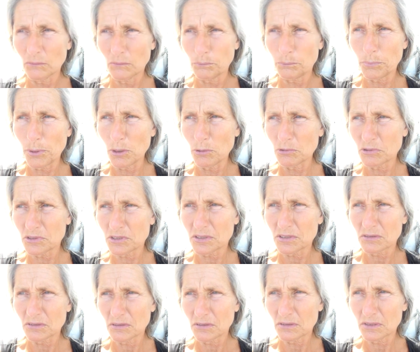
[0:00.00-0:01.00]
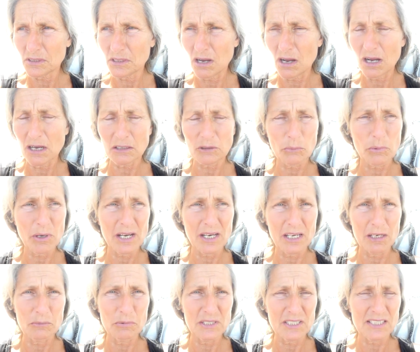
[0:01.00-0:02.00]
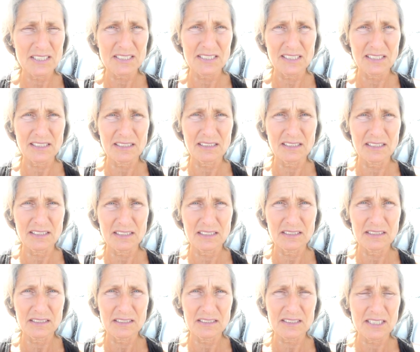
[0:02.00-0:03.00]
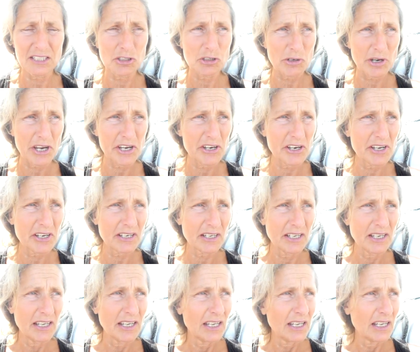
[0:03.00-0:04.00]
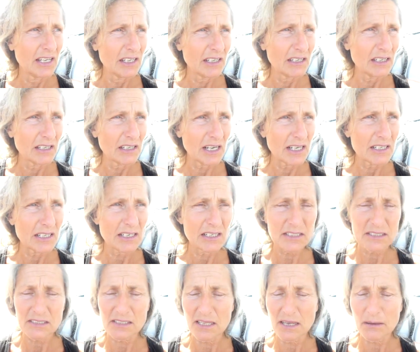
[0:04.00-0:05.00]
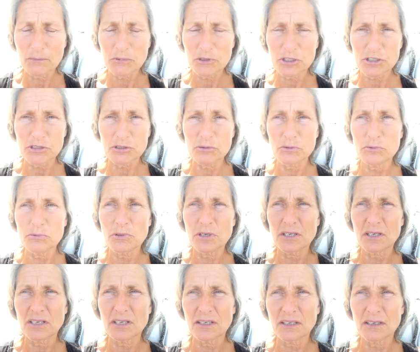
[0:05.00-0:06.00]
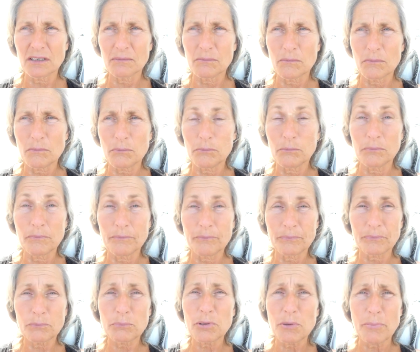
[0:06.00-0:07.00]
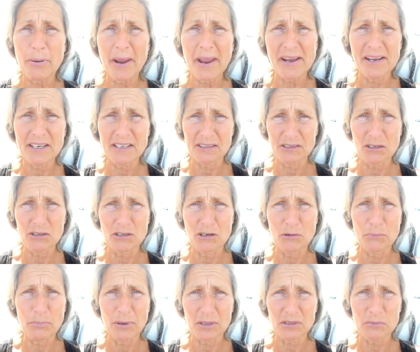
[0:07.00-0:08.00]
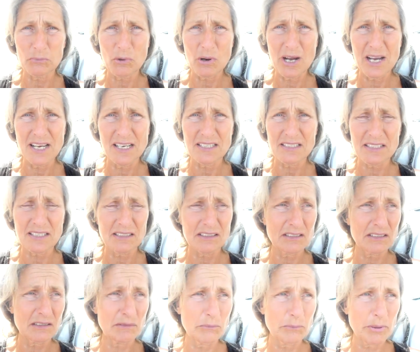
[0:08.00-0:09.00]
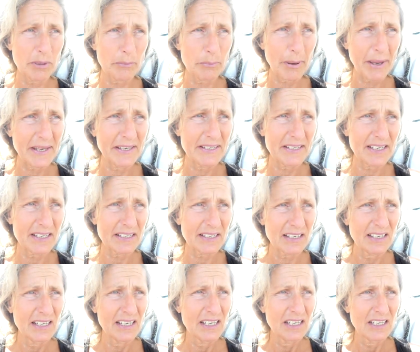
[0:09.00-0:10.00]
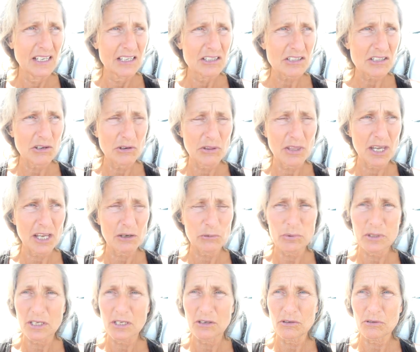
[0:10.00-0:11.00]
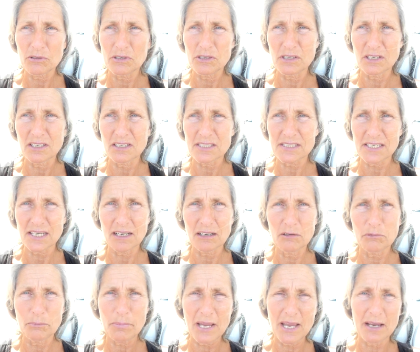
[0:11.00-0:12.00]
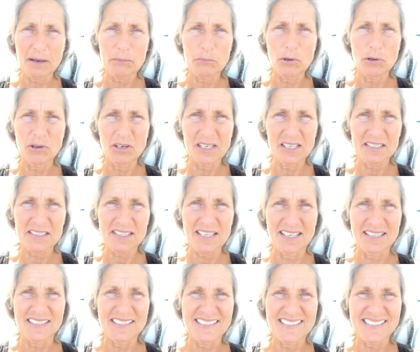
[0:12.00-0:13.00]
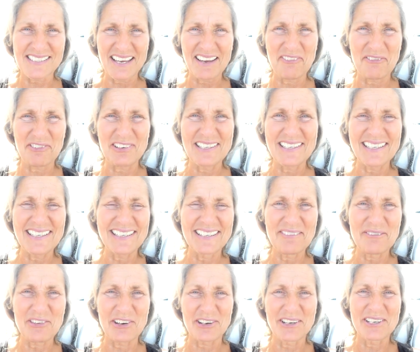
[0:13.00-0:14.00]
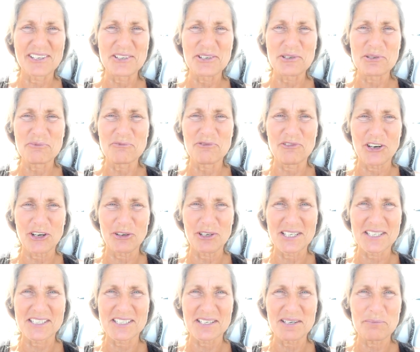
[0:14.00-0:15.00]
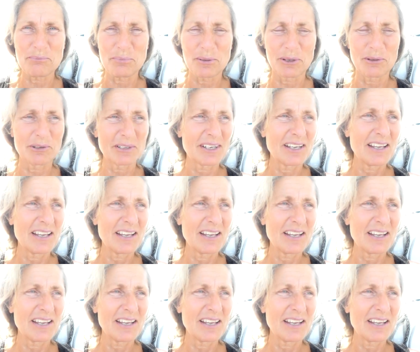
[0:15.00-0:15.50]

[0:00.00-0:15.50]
boat yard where it was situated. I asked them to prepare it, you know, bottom-wise, paint it, so that we could sail back more or less safely in a very new, very cheap boat.